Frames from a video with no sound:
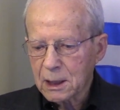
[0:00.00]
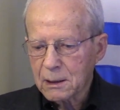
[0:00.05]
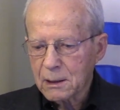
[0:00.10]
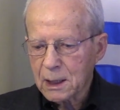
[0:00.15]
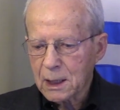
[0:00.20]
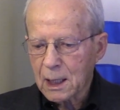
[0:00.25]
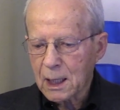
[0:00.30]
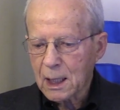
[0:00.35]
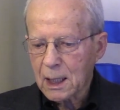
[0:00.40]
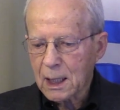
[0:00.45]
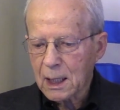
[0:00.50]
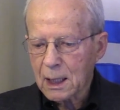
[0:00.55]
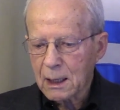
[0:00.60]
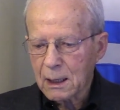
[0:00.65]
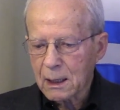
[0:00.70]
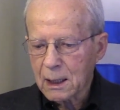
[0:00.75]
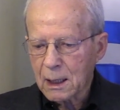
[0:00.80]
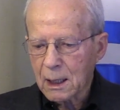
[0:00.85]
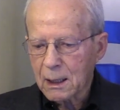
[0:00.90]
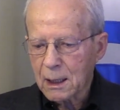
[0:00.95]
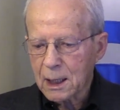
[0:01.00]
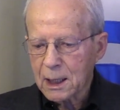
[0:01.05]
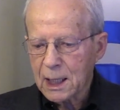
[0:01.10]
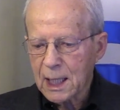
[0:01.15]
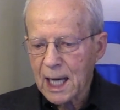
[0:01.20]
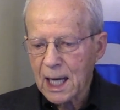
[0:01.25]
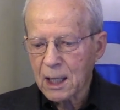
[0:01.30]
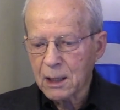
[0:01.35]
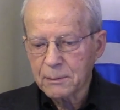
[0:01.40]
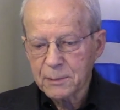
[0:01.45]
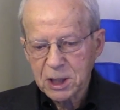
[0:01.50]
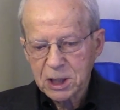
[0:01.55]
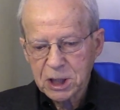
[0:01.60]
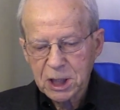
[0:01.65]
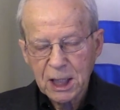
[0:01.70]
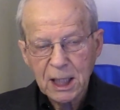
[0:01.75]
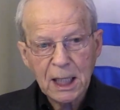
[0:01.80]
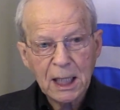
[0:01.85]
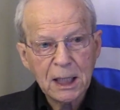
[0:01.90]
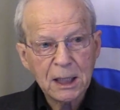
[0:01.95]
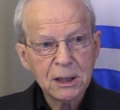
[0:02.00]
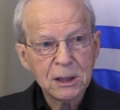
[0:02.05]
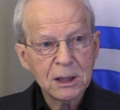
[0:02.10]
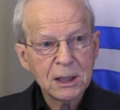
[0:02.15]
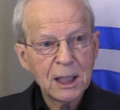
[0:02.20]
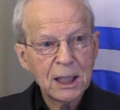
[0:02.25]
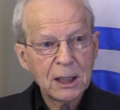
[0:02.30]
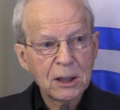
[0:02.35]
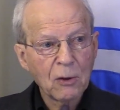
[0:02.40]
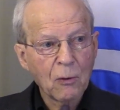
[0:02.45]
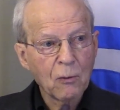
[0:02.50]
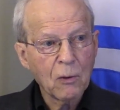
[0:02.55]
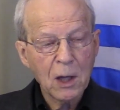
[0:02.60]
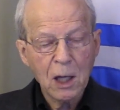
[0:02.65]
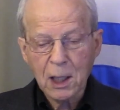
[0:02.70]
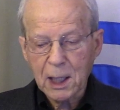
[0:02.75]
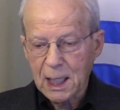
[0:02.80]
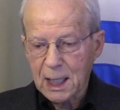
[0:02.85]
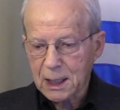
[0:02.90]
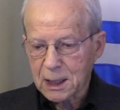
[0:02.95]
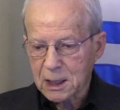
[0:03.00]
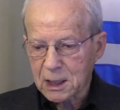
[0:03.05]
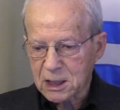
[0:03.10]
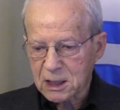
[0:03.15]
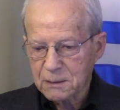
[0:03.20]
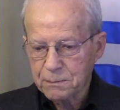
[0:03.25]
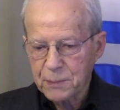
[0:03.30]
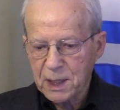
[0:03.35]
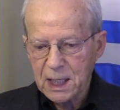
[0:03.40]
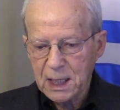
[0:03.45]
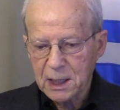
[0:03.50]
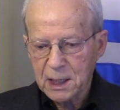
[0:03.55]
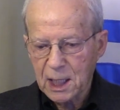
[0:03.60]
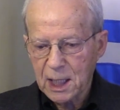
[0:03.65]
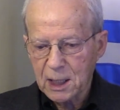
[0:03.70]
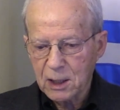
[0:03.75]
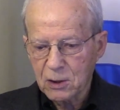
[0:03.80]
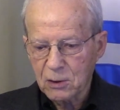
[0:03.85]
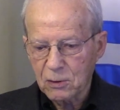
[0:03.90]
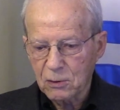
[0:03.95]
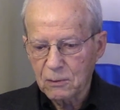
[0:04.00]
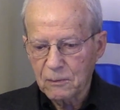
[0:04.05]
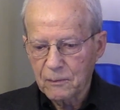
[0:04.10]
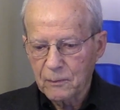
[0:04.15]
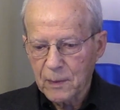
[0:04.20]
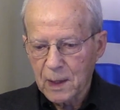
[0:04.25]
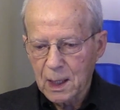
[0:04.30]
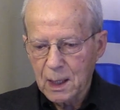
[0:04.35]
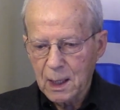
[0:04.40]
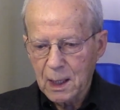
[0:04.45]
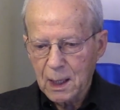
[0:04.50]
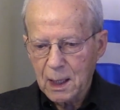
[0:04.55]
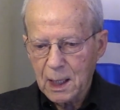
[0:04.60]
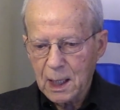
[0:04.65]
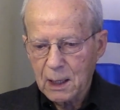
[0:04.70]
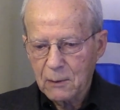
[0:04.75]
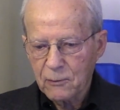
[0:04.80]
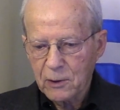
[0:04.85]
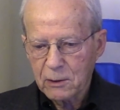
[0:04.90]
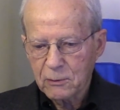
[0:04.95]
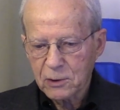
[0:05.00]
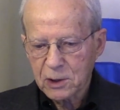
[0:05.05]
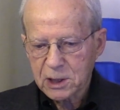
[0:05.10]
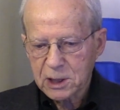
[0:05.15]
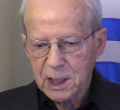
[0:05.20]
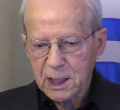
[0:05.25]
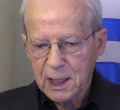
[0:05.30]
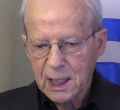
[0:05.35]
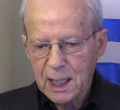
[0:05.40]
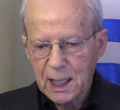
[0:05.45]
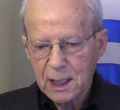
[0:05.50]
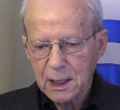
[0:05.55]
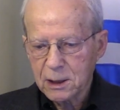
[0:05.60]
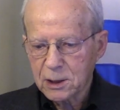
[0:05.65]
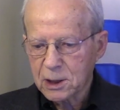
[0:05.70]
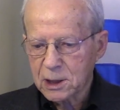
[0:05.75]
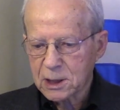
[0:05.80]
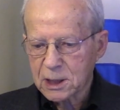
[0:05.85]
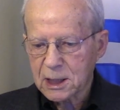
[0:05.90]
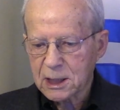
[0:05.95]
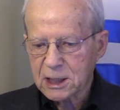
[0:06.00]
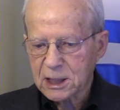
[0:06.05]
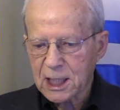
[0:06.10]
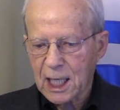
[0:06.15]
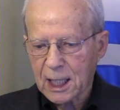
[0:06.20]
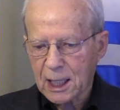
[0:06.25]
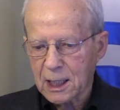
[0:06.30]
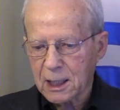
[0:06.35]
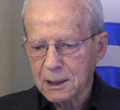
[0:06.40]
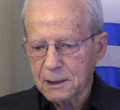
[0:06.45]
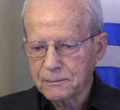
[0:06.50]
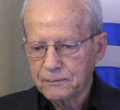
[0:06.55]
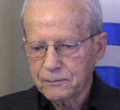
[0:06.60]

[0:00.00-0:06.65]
nanomachines need to work at the speed they do. And we will see that in just a second.